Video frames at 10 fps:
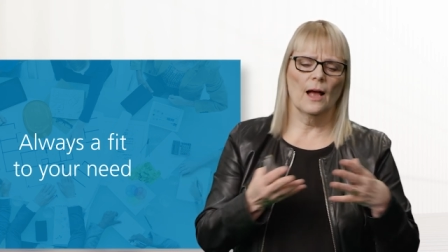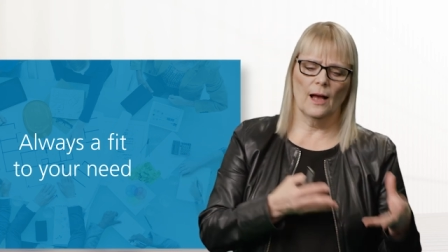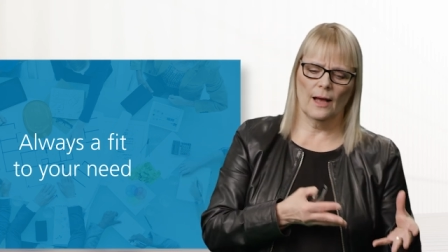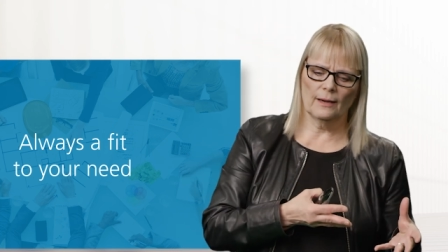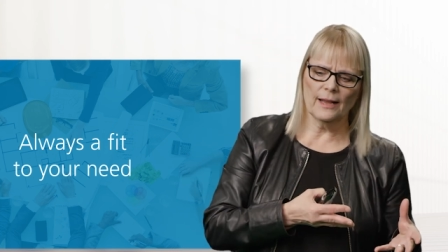
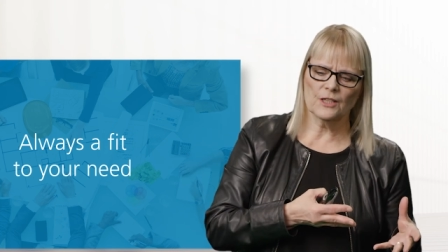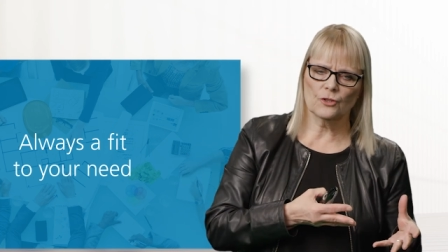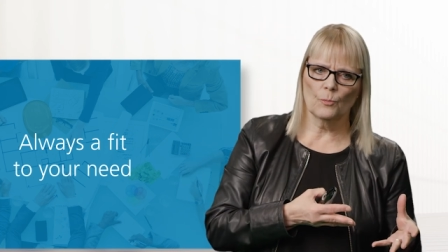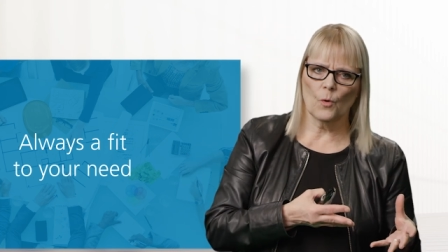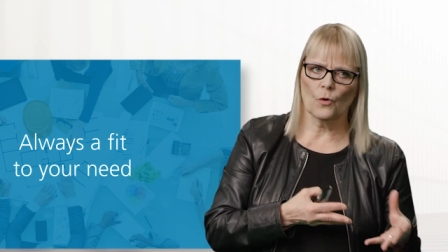uh, less
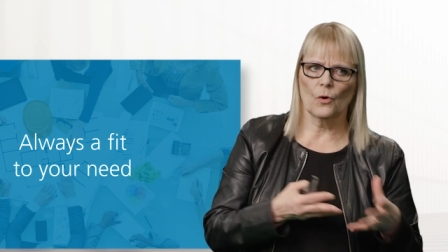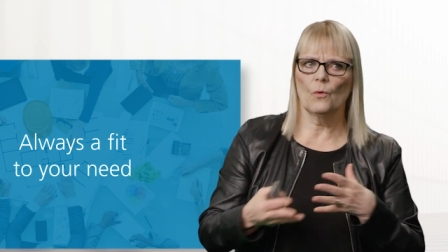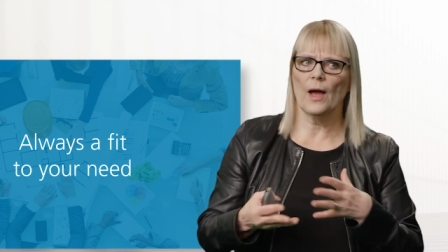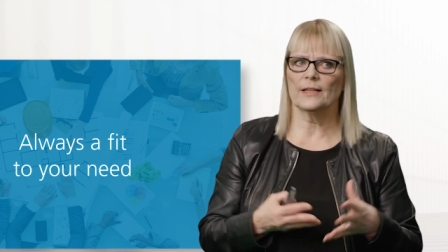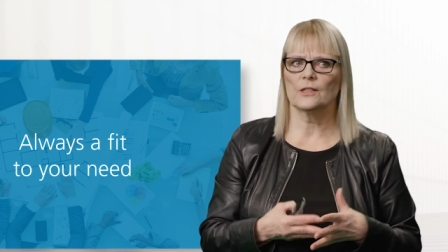
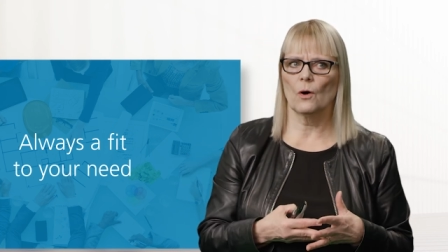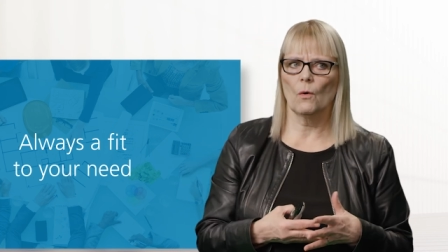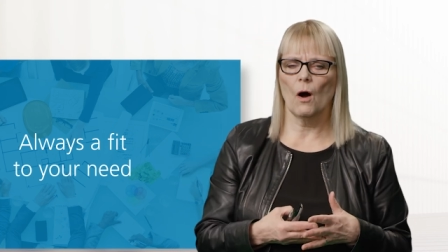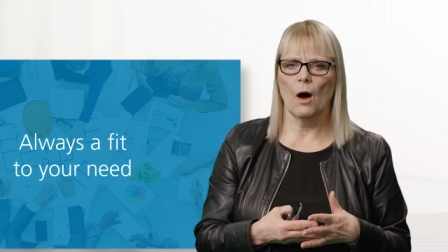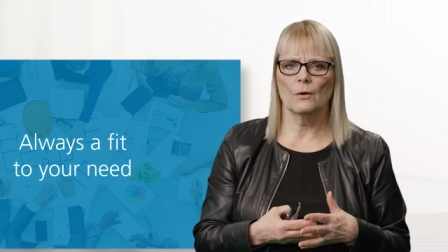tomorrow, and
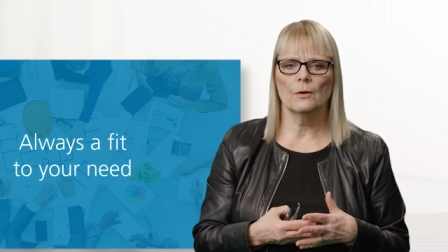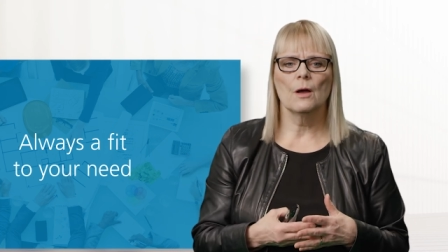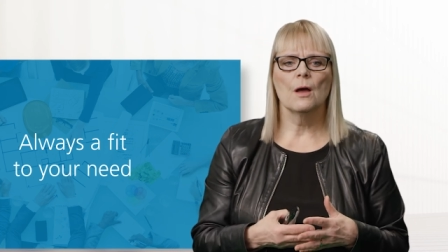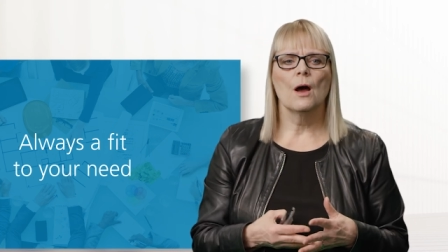so on.